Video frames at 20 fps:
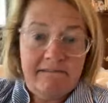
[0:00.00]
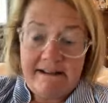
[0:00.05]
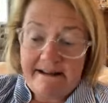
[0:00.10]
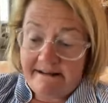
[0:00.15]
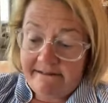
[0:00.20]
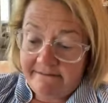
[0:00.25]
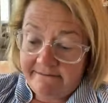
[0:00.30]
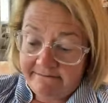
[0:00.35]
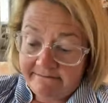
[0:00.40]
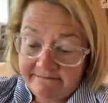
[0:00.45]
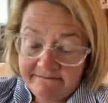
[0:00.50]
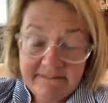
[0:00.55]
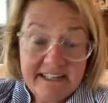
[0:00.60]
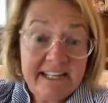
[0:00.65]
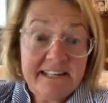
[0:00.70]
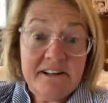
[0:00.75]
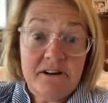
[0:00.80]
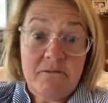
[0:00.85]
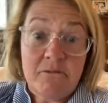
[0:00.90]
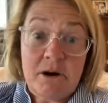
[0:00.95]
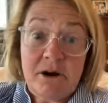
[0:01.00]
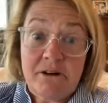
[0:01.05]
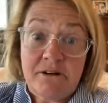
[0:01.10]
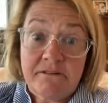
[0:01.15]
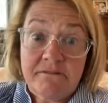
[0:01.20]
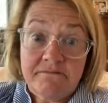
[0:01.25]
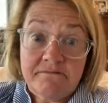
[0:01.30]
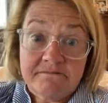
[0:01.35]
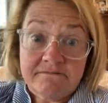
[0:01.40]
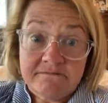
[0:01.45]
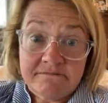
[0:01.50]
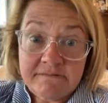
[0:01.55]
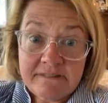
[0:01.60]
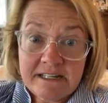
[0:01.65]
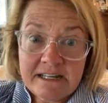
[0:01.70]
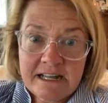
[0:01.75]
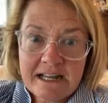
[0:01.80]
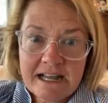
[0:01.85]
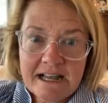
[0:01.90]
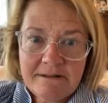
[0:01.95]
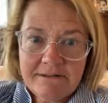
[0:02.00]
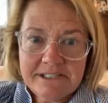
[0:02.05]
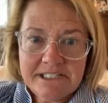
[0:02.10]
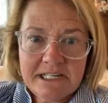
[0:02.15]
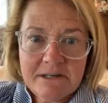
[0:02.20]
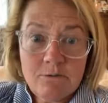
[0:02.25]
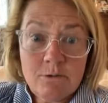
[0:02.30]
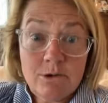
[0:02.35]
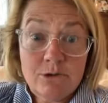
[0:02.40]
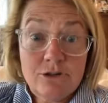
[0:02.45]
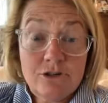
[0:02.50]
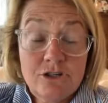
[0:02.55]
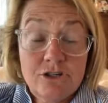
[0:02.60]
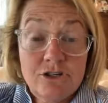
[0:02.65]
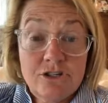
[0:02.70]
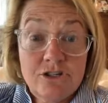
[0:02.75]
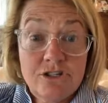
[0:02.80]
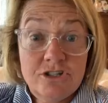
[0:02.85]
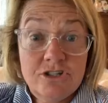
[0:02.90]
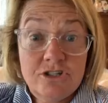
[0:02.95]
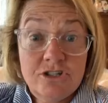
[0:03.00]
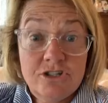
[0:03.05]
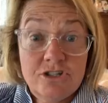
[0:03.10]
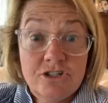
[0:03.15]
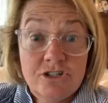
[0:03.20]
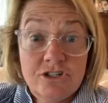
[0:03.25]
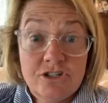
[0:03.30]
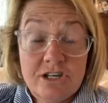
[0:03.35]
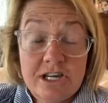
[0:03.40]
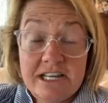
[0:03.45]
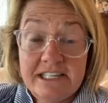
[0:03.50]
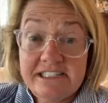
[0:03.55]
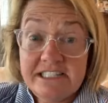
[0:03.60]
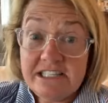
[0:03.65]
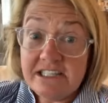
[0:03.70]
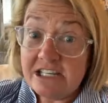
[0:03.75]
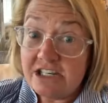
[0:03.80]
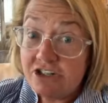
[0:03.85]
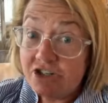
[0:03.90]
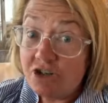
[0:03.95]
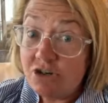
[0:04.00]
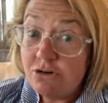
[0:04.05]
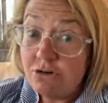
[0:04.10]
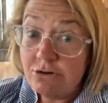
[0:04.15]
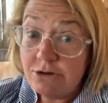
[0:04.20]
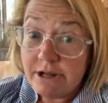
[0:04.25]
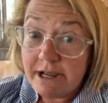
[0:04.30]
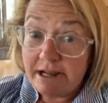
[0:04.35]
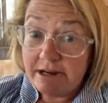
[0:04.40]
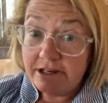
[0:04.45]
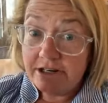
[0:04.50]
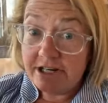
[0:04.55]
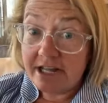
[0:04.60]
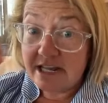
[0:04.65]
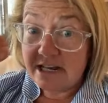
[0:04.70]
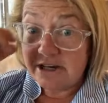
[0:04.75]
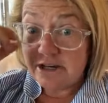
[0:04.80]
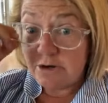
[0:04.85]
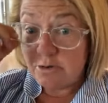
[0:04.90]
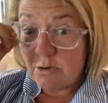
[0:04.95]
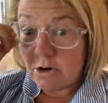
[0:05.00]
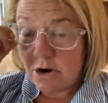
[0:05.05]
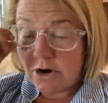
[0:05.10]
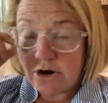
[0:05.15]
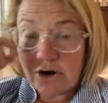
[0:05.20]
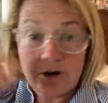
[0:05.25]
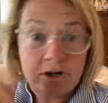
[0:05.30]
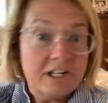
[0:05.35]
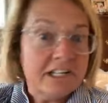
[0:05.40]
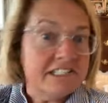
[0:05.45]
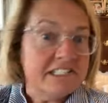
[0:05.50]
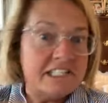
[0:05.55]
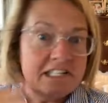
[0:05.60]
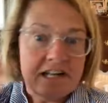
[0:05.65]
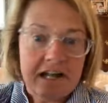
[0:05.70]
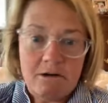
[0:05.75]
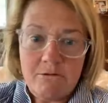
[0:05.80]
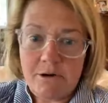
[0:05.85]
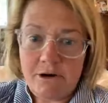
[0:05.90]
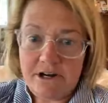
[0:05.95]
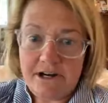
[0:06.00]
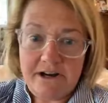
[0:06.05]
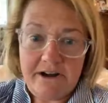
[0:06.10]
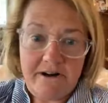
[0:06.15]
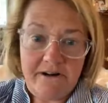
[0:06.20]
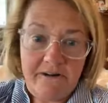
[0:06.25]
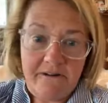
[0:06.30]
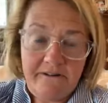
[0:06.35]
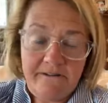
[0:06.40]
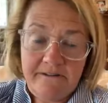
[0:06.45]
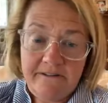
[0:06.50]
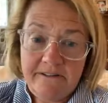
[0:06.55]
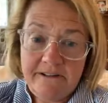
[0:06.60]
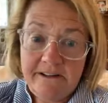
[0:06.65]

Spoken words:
Wow, it don't work. I was like, well, is it that you don't know how to get it to work or does it not work at all?